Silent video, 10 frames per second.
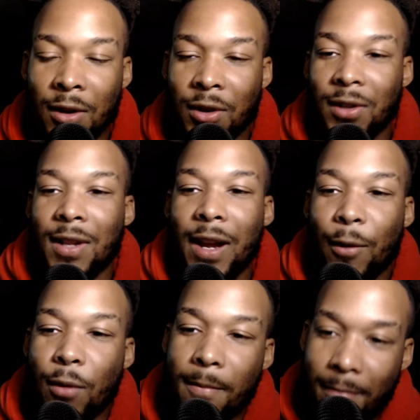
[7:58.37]
Just
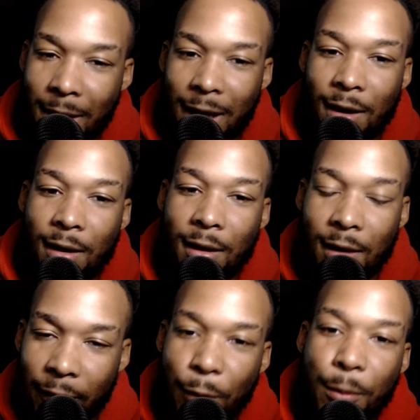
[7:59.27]
like what make
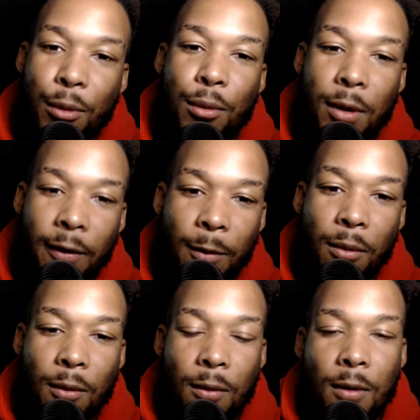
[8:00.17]
Liverpool
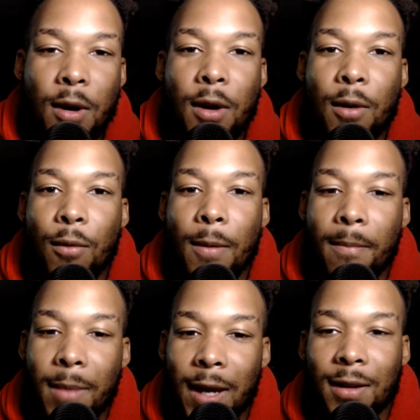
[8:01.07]
Liverpool, what
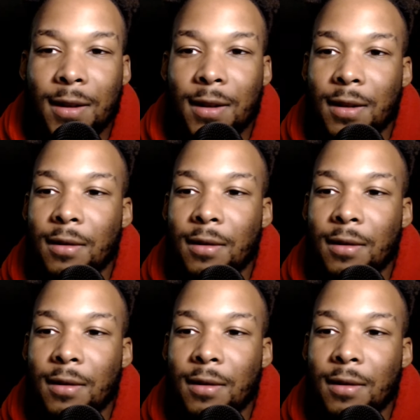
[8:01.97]
makes